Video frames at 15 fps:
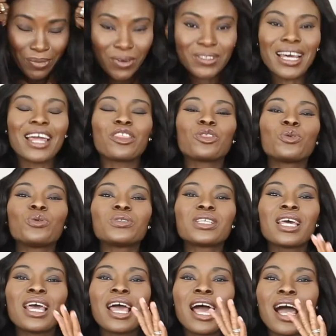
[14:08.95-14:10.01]
but I
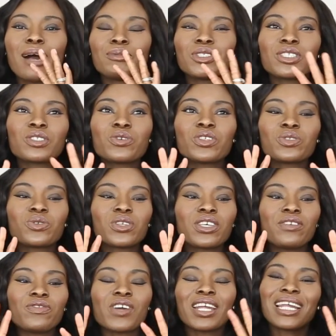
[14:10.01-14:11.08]
thought I'm just going to
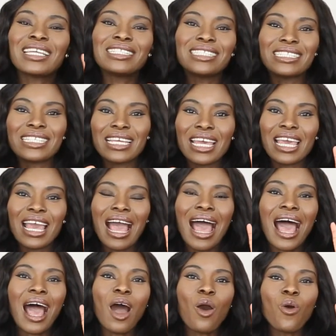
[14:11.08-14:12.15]
give you an idea
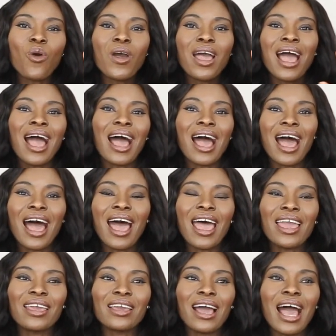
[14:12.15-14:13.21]
how
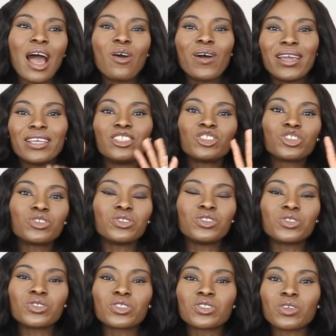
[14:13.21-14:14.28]
I
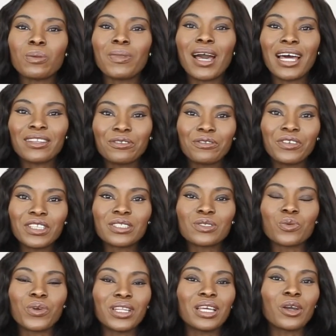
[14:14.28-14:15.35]
introduce some
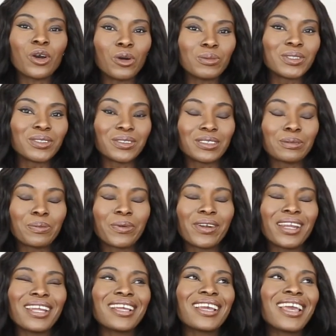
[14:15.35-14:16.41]
outfits when it comes to
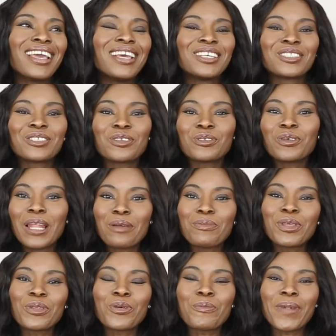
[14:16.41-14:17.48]
spring. So do let
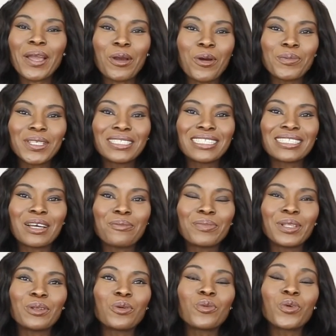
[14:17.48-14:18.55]
me know by commenting down
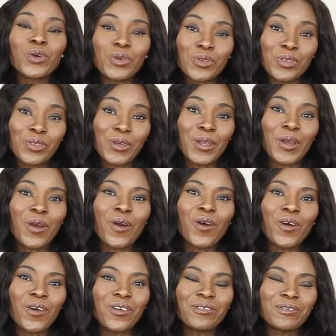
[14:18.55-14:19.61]
below what you think
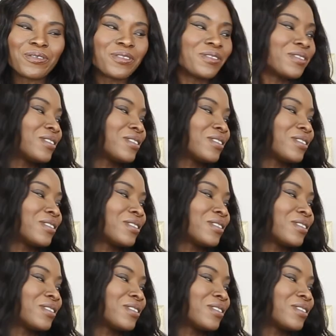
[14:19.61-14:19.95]
of